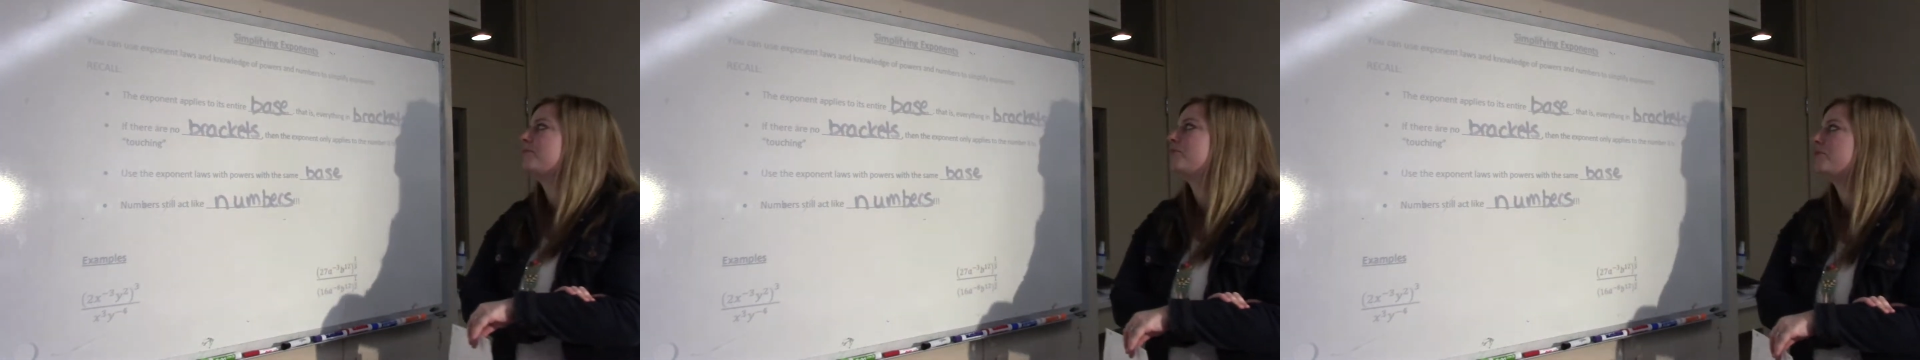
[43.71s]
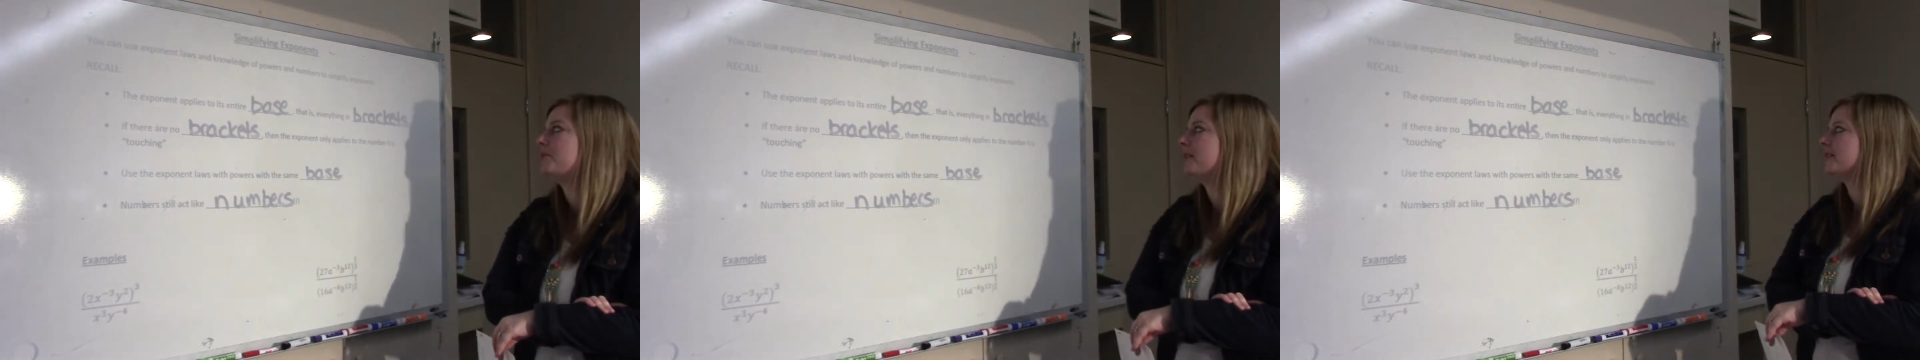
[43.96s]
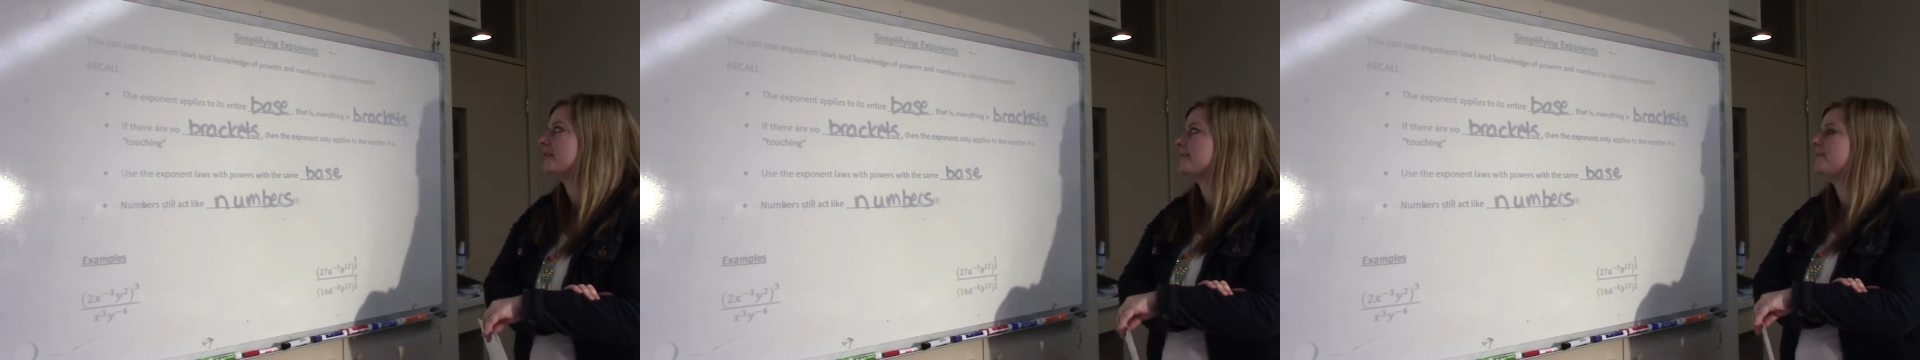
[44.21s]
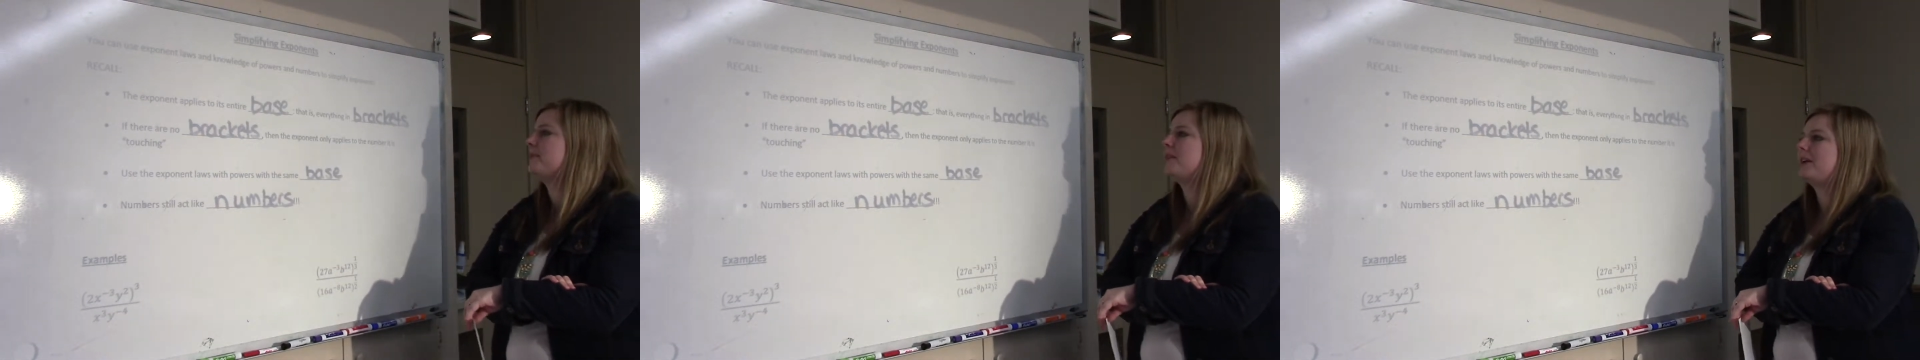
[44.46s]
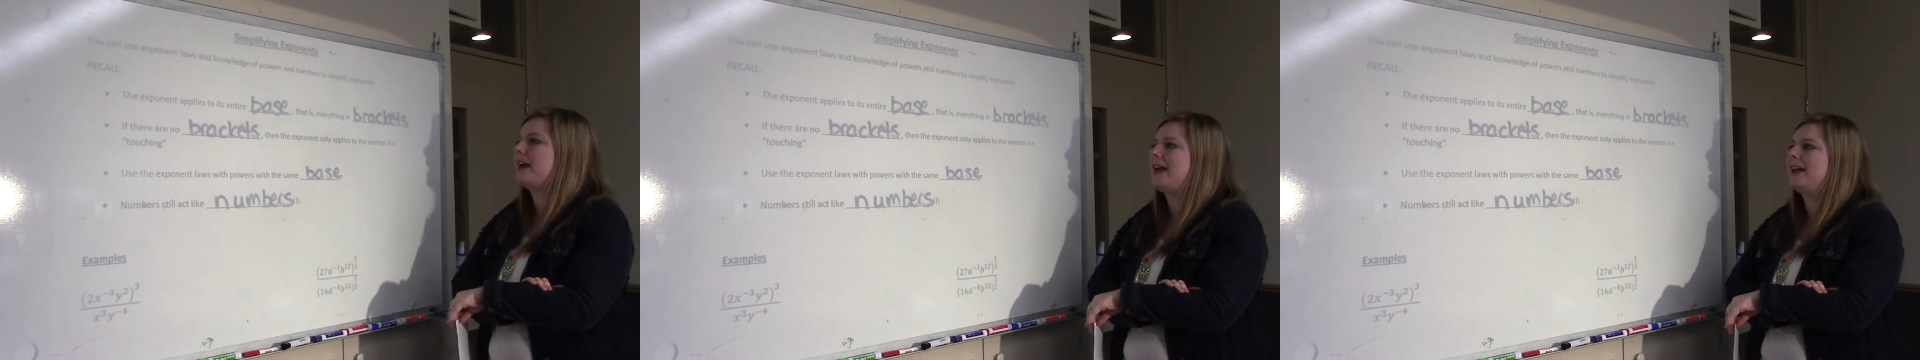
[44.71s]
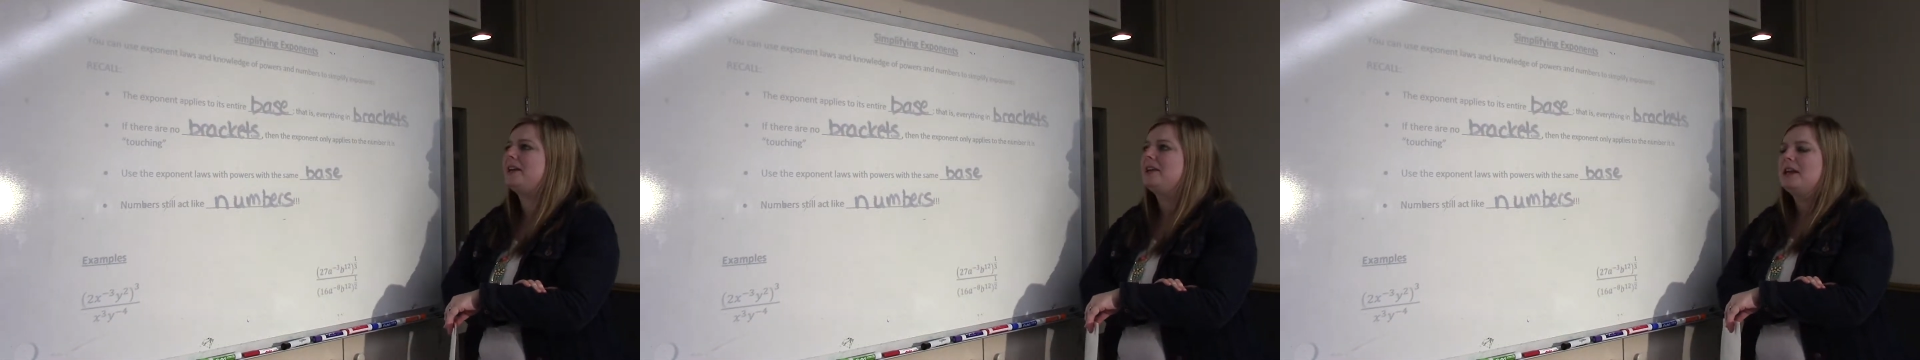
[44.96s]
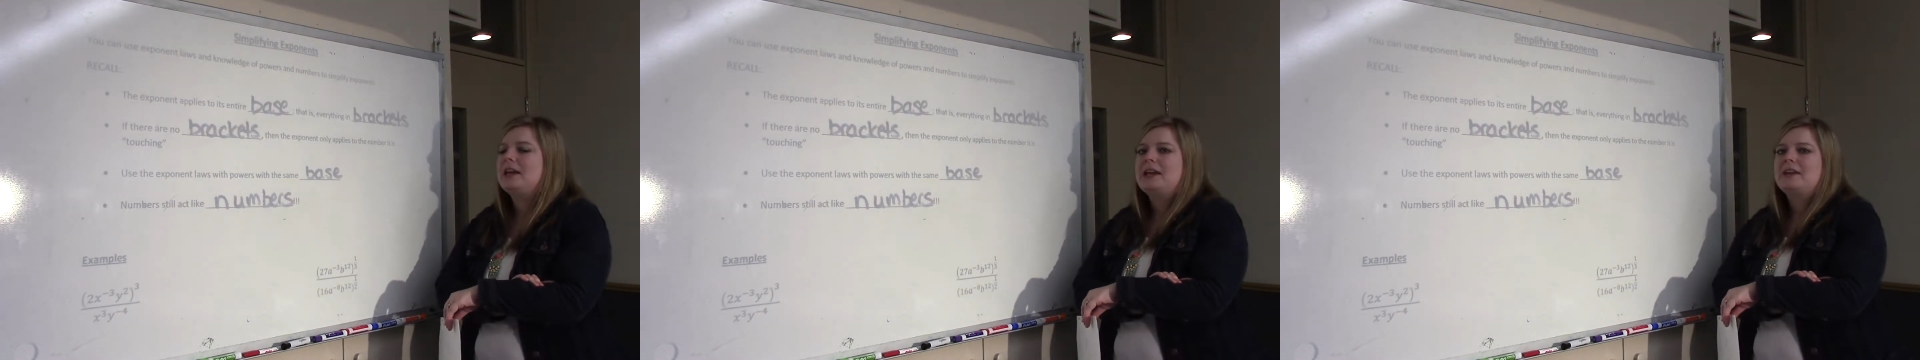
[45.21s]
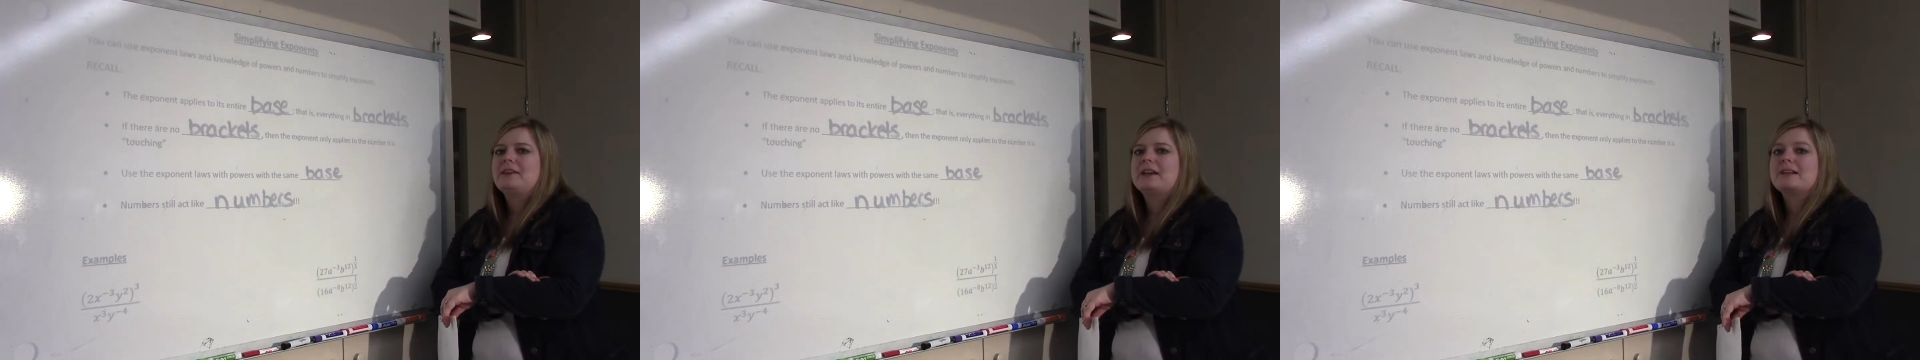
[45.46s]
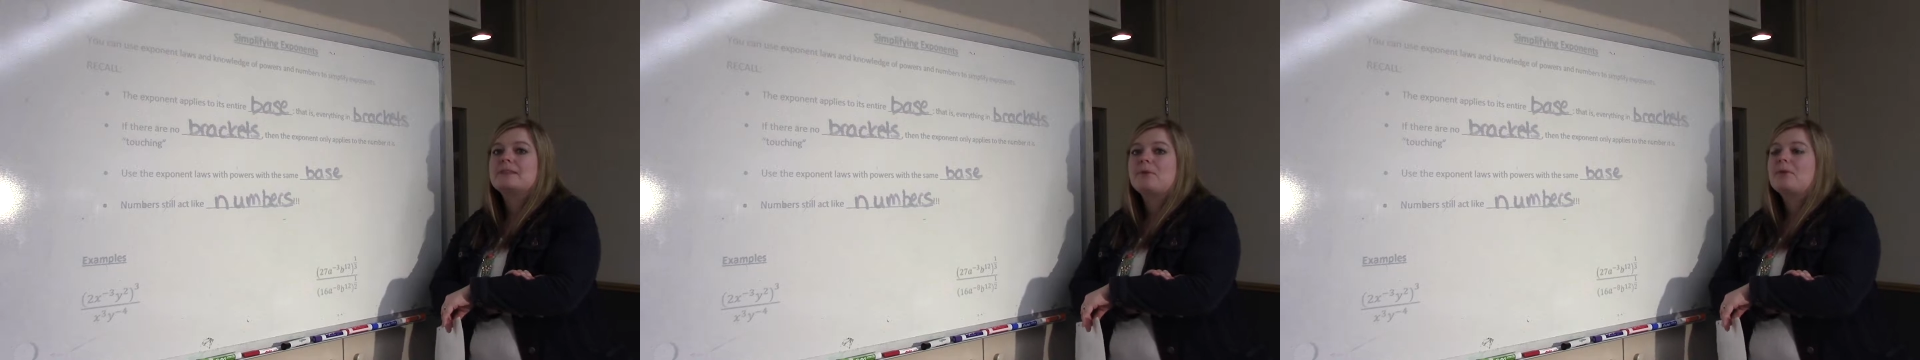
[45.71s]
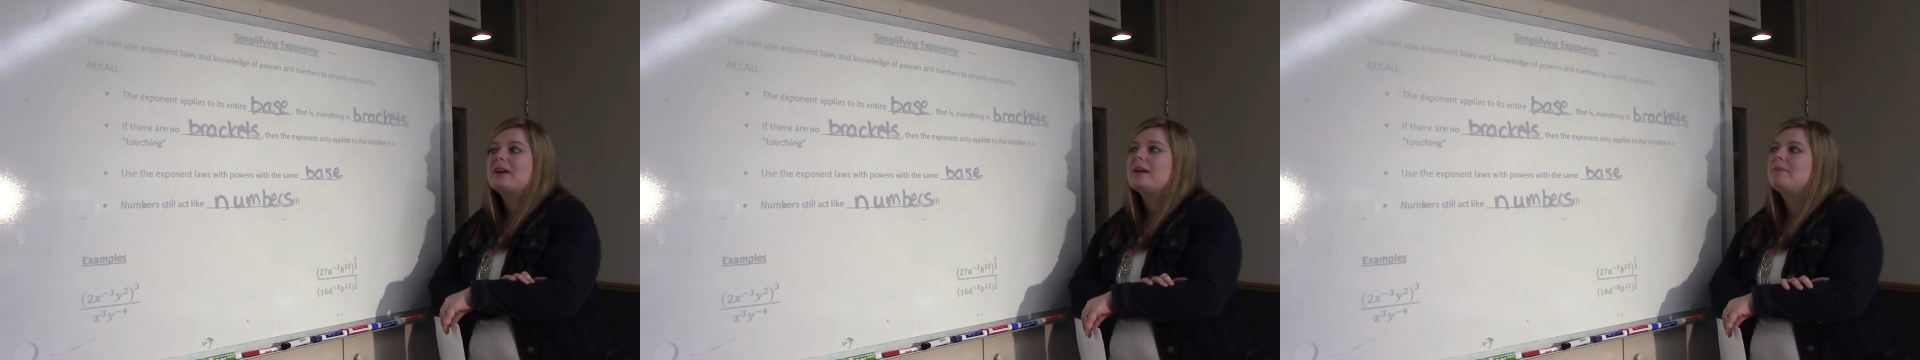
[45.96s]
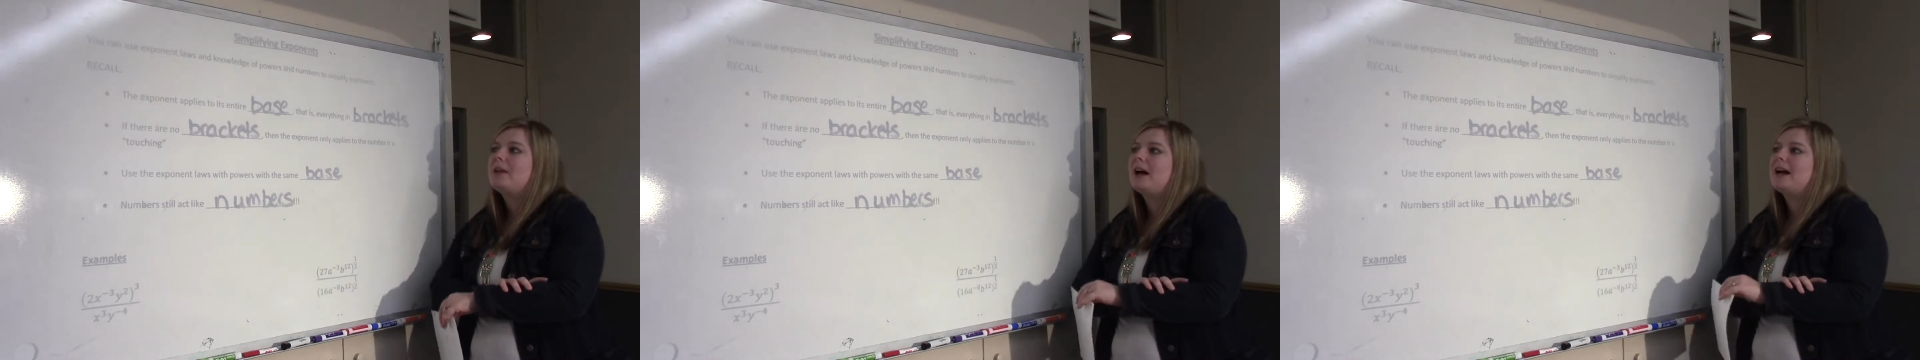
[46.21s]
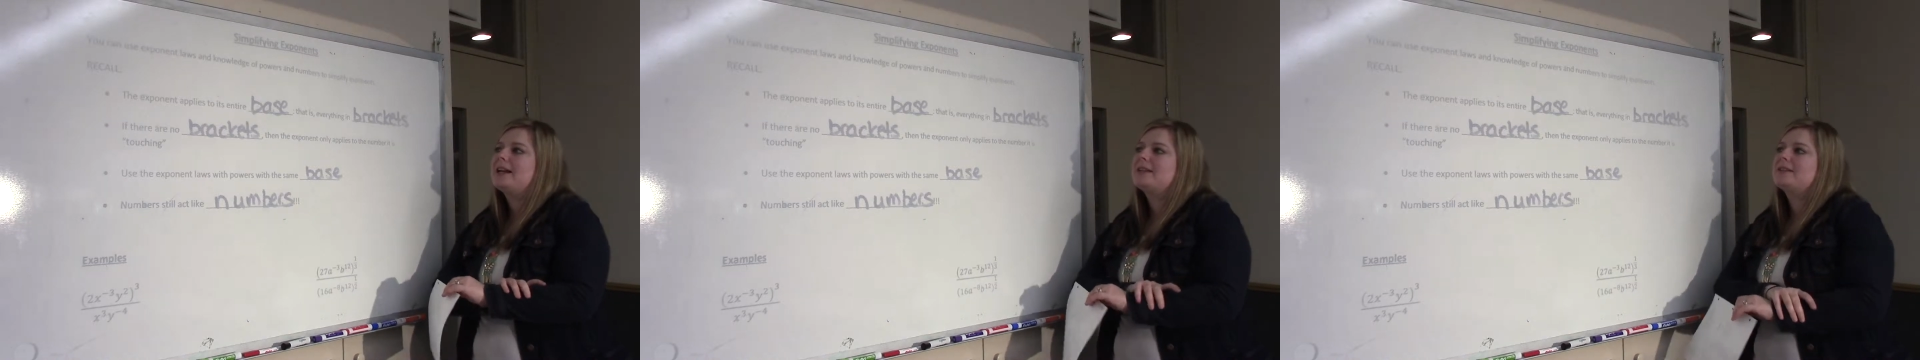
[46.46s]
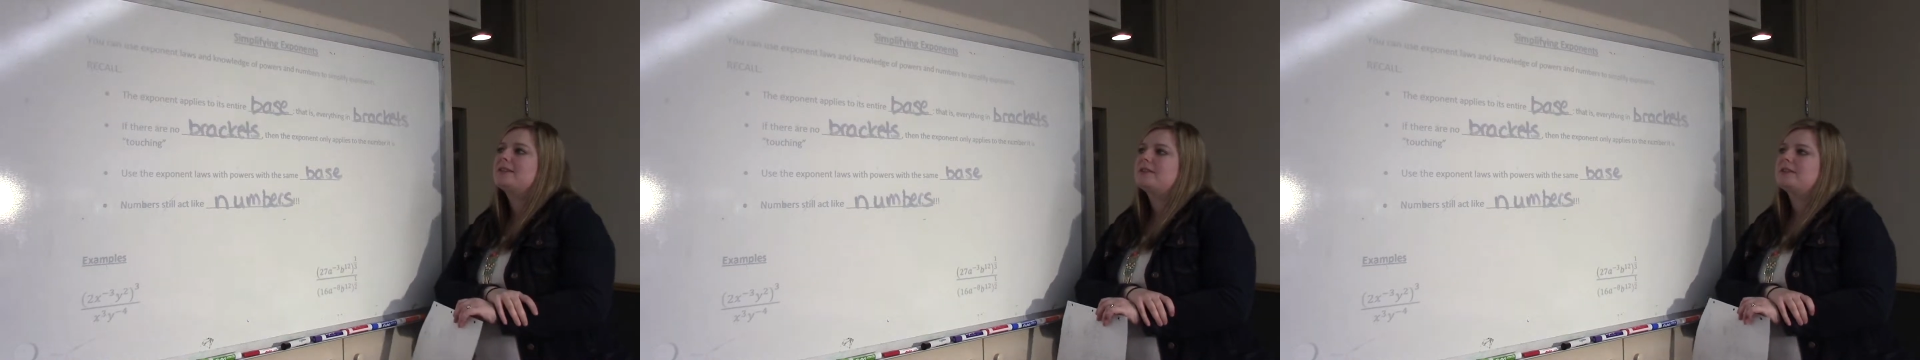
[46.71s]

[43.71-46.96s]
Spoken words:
rules, okay? The exponent applies